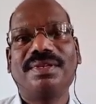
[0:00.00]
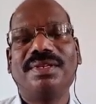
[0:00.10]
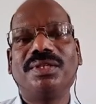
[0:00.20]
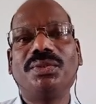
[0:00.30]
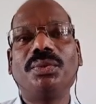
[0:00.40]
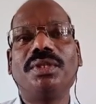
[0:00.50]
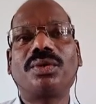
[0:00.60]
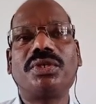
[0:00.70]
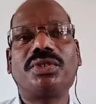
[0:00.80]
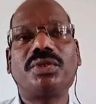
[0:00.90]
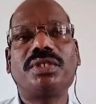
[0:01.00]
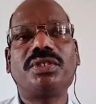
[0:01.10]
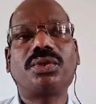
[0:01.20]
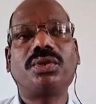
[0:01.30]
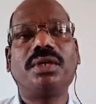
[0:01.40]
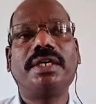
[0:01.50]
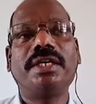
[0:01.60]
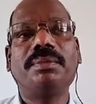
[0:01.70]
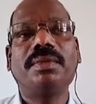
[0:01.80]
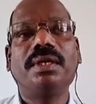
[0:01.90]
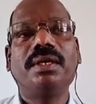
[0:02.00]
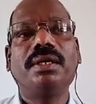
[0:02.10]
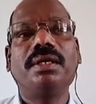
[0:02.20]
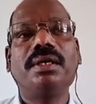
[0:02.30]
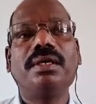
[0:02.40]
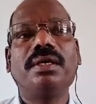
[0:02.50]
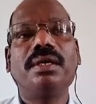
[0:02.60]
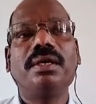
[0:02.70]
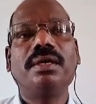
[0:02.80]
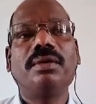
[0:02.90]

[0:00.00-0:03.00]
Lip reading: So the constitution is called the